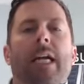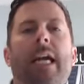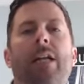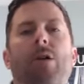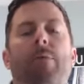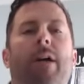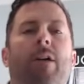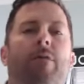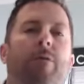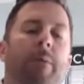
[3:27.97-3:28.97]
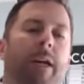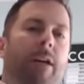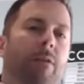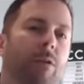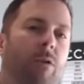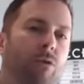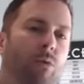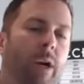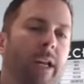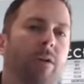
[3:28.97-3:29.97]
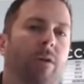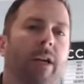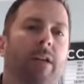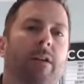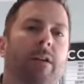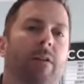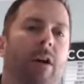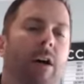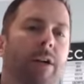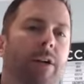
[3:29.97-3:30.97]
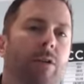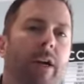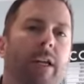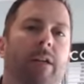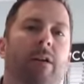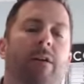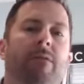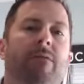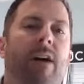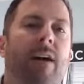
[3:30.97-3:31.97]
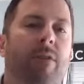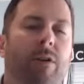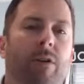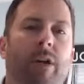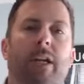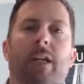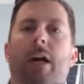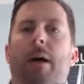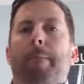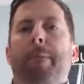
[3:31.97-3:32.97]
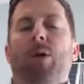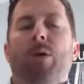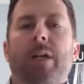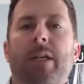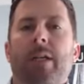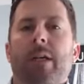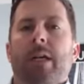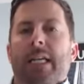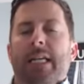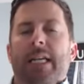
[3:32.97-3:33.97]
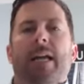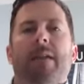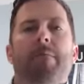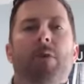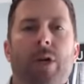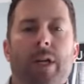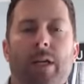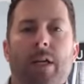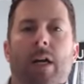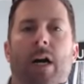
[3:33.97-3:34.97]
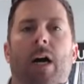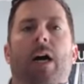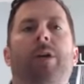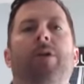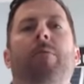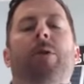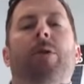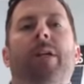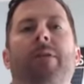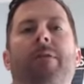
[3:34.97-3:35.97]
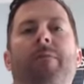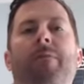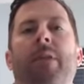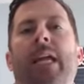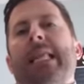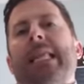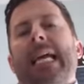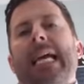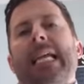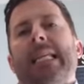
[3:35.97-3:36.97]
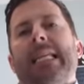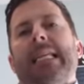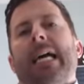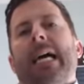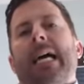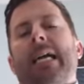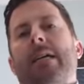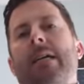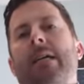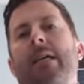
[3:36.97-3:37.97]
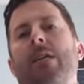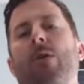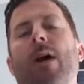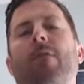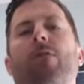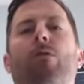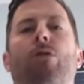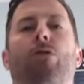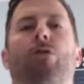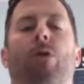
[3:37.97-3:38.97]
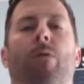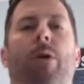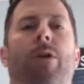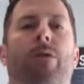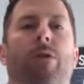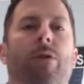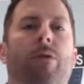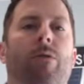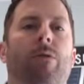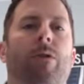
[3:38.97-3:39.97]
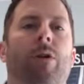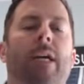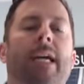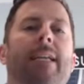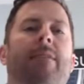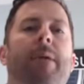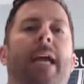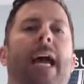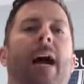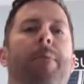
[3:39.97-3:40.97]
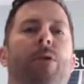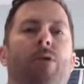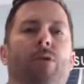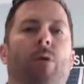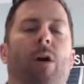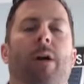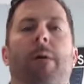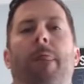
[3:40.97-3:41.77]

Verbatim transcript: And no matter if you make 20 grand, 100 grand, 500 grand, a million, 10 million, 100 million, at the end of the day, you have to enjoy what you do and you have to be happy who you are.